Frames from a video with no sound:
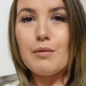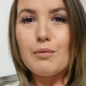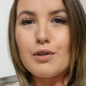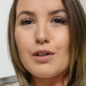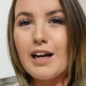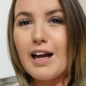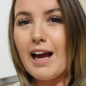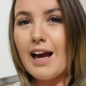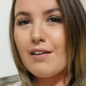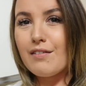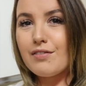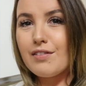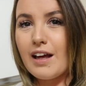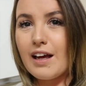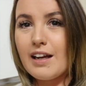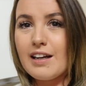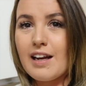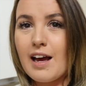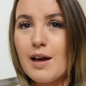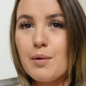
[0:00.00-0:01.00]
I'm gonna have
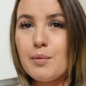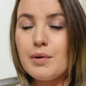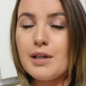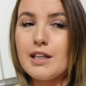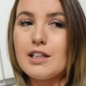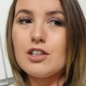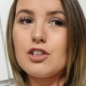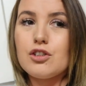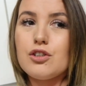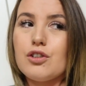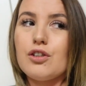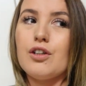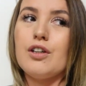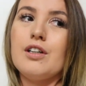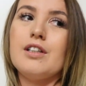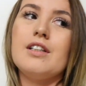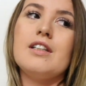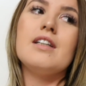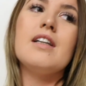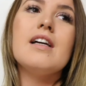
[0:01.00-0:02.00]
that now when it's
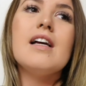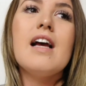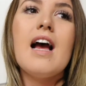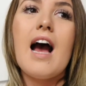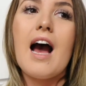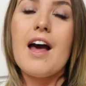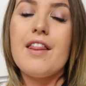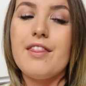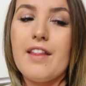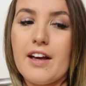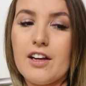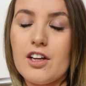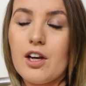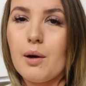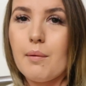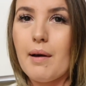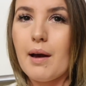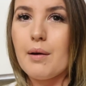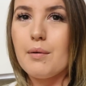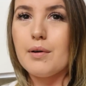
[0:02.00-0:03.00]
done, and then
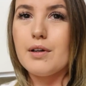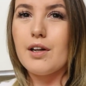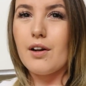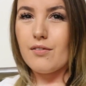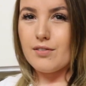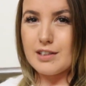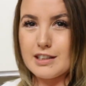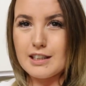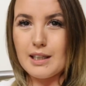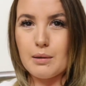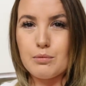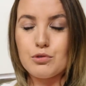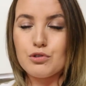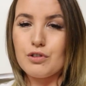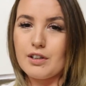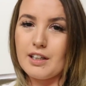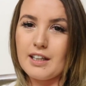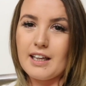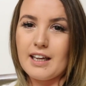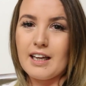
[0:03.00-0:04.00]
go out and obviously I'm
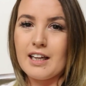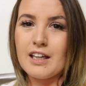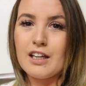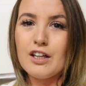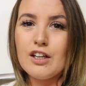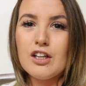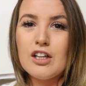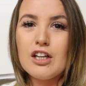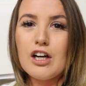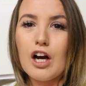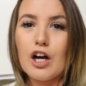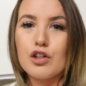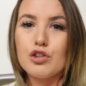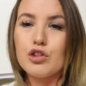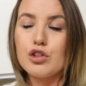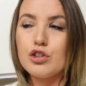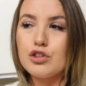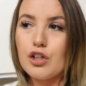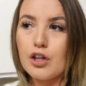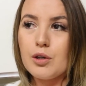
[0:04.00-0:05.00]
drinking. I
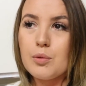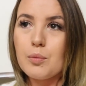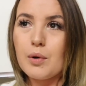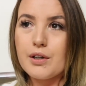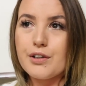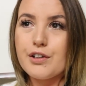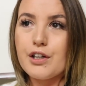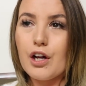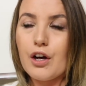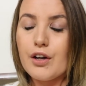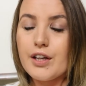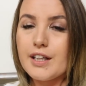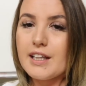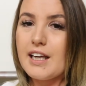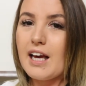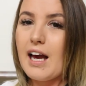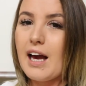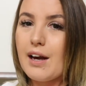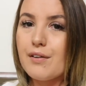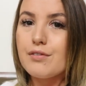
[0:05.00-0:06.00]
just don't want to
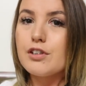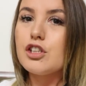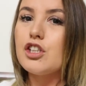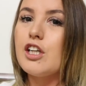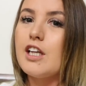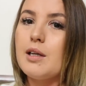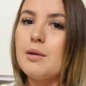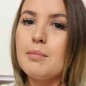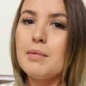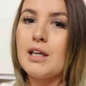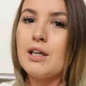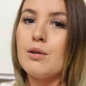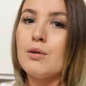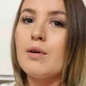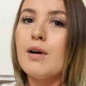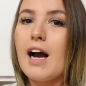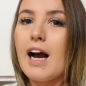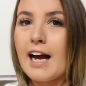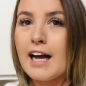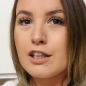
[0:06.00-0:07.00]
like have a cheat
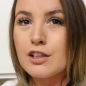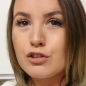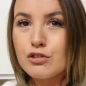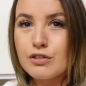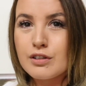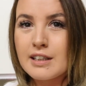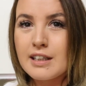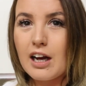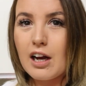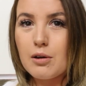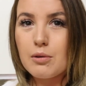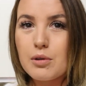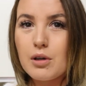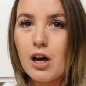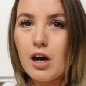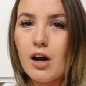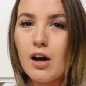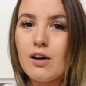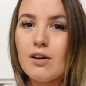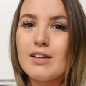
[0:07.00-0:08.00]
meal and drink
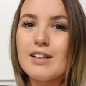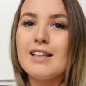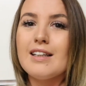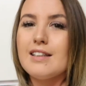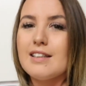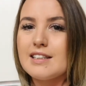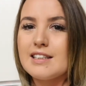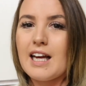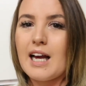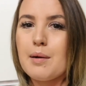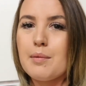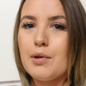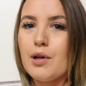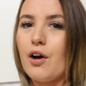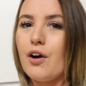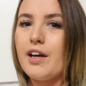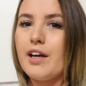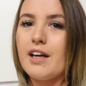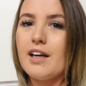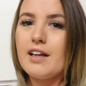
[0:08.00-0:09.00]
alcohol in the same
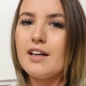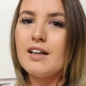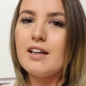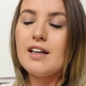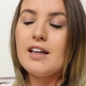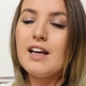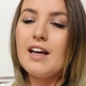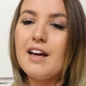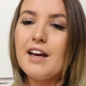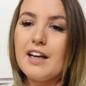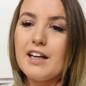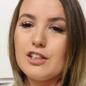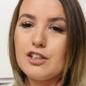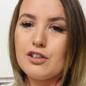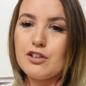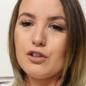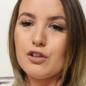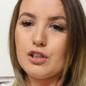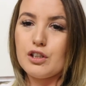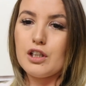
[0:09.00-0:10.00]
night.
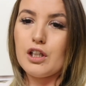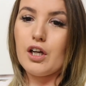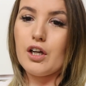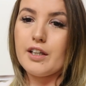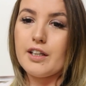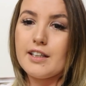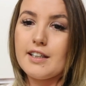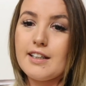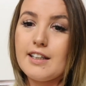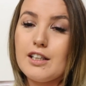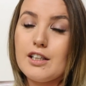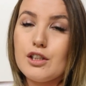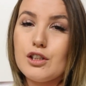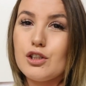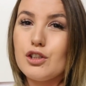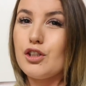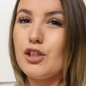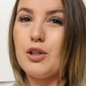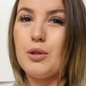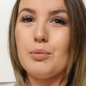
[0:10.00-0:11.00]
It's just like
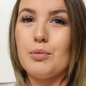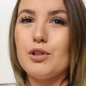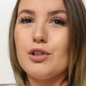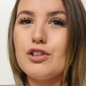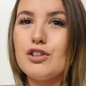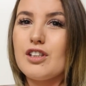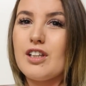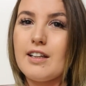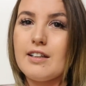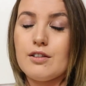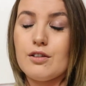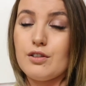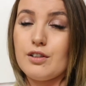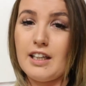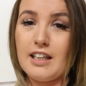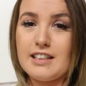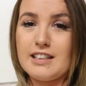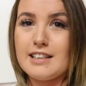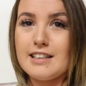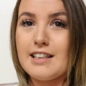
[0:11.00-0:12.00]
too much and
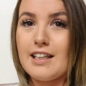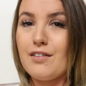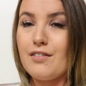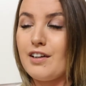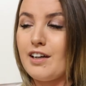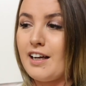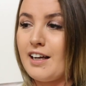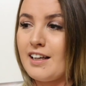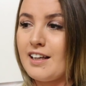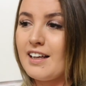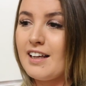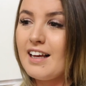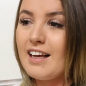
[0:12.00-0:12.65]
unnecessary.